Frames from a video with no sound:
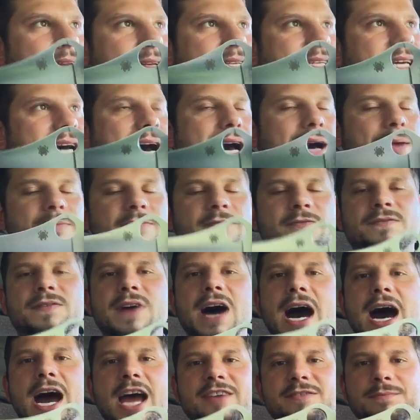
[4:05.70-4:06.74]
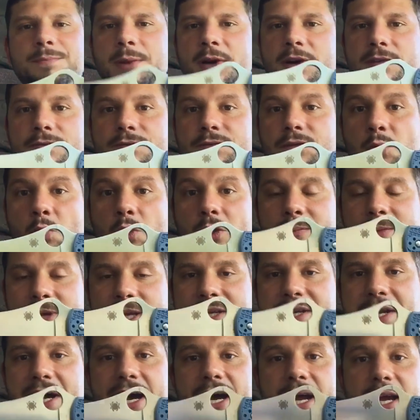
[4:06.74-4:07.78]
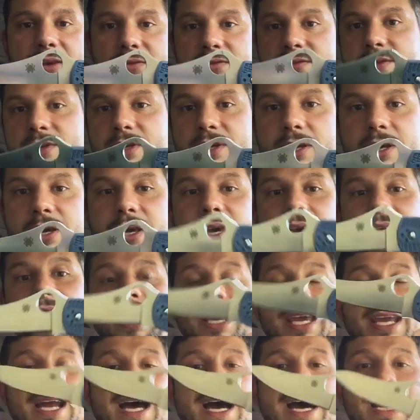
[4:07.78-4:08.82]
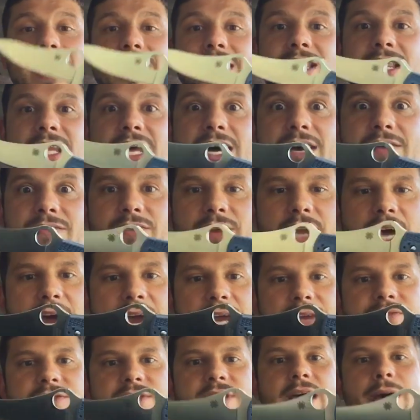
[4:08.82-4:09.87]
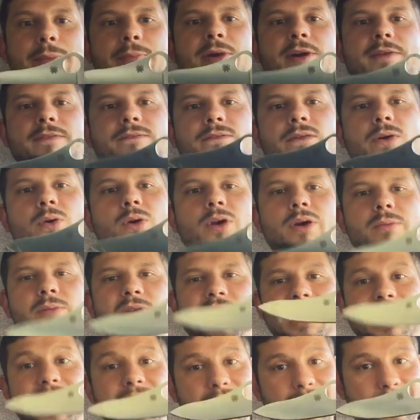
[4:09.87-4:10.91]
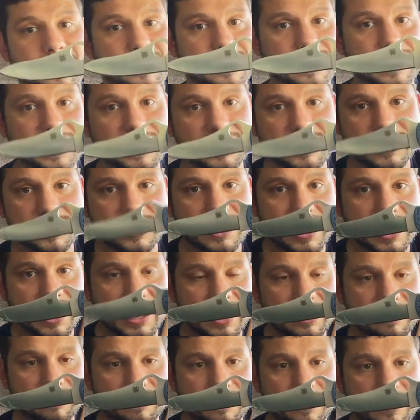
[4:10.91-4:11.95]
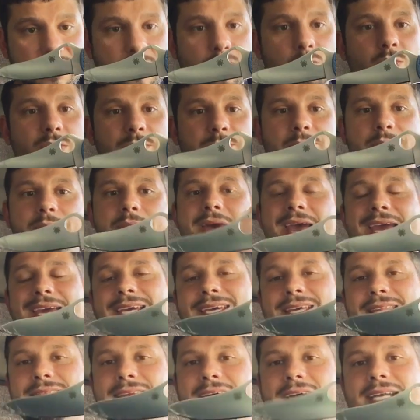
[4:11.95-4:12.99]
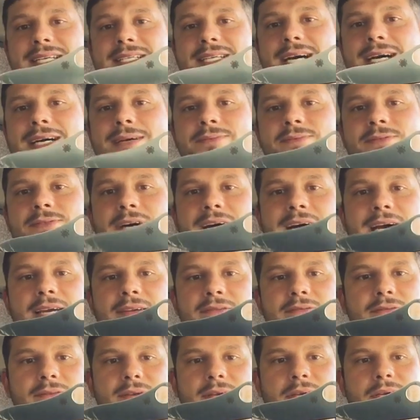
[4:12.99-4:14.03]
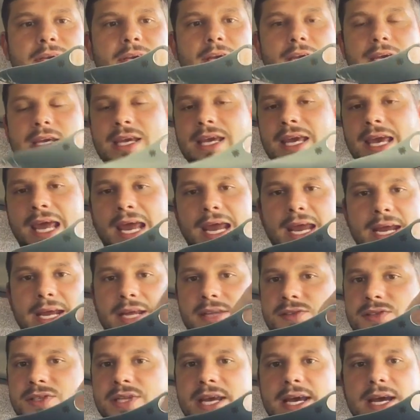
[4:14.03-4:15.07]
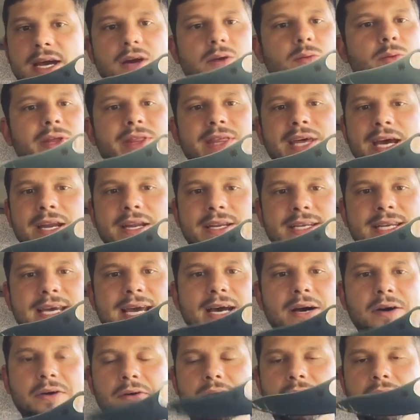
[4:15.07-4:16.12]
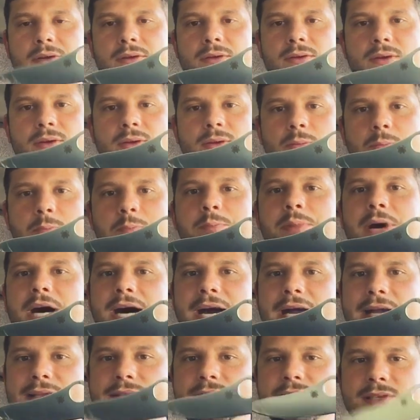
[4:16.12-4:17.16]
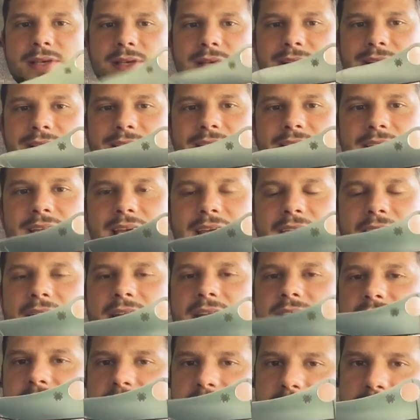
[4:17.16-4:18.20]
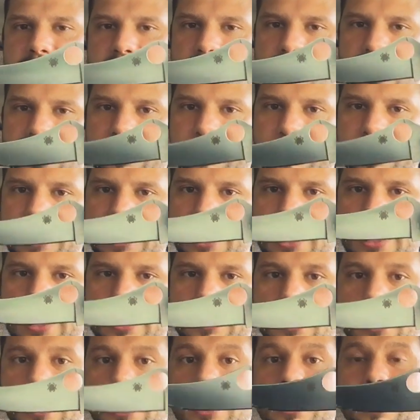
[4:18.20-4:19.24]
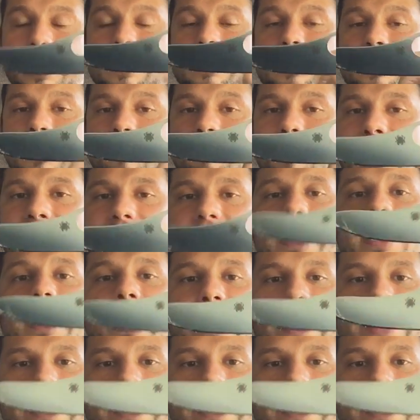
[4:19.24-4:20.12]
top 5 performing knives. And I love knives that perform. This knife would make that top 5. Hands down, without a doubt. But it is extremely ugly to my